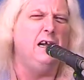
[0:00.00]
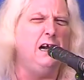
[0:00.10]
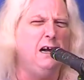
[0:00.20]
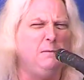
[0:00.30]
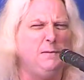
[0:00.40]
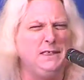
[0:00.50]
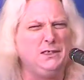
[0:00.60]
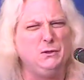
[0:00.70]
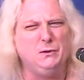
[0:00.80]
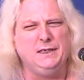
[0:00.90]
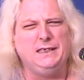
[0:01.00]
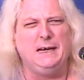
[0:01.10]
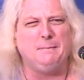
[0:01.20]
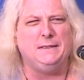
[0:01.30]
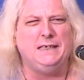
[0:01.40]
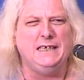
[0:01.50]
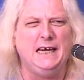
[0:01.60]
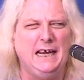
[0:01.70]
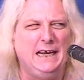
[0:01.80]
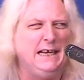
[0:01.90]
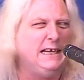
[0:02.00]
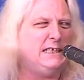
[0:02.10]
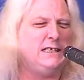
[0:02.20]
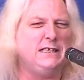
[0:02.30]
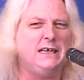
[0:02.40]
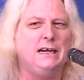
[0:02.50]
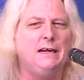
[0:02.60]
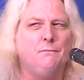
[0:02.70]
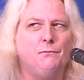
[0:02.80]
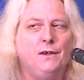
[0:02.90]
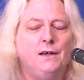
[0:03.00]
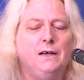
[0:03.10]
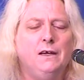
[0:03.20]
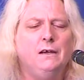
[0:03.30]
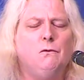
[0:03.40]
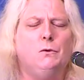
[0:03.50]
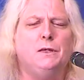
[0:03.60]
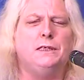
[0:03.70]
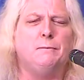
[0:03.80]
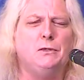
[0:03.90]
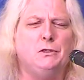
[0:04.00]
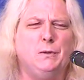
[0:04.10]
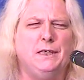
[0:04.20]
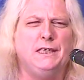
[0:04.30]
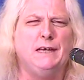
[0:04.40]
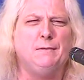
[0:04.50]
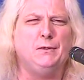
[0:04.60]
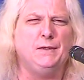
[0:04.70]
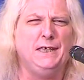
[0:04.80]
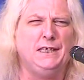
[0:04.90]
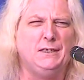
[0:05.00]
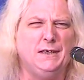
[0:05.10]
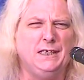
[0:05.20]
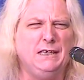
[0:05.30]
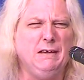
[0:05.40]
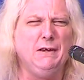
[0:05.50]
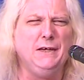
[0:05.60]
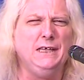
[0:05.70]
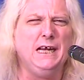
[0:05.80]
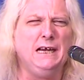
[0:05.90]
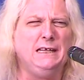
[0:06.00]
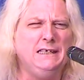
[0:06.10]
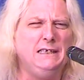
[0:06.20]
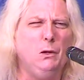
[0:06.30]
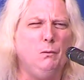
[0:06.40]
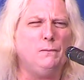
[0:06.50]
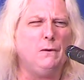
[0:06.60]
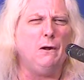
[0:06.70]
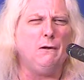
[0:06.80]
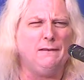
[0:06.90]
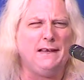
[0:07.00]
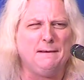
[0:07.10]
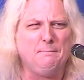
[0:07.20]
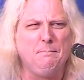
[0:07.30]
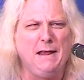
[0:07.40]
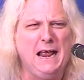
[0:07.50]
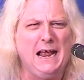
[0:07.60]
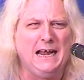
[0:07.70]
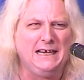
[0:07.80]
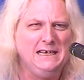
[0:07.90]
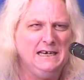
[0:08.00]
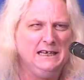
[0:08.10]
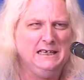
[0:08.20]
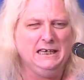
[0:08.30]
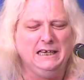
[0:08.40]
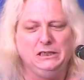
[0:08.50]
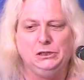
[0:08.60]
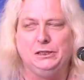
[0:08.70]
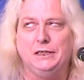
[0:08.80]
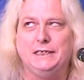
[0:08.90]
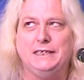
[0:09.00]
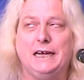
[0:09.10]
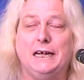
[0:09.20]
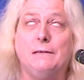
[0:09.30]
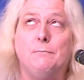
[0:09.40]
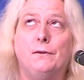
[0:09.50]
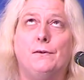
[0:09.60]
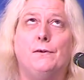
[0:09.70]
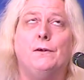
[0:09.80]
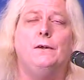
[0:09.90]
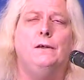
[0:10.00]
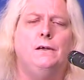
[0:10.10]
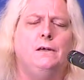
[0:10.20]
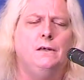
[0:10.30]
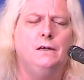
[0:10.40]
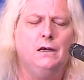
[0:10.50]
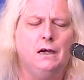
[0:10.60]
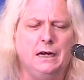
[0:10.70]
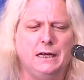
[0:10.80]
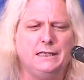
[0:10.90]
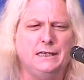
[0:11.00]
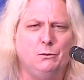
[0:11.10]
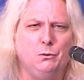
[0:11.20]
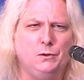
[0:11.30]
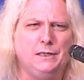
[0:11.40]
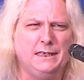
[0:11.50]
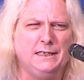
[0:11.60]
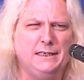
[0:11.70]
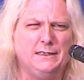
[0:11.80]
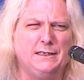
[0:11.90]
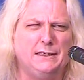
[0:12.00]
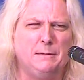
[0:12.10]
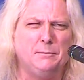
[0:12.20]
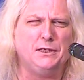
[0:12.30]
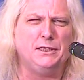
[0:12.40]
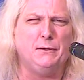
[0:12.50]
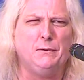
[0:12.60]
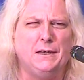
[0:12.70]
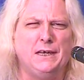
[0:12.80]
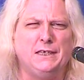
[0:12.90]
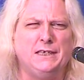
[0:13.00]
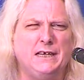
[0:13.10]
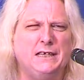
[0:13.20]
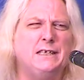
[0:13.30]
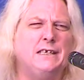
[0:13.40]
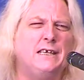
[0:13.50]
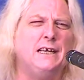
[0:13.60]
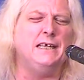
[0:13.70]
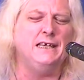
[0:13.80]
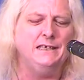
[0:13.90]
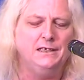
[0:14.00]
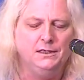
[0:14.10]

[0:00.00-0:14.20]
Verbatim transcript: It's certainly tepid today. It's was about 27, 28 degrees. It's really not overall that bad. It's just that Mother Asna, who's acting as the summer stewardess, has decided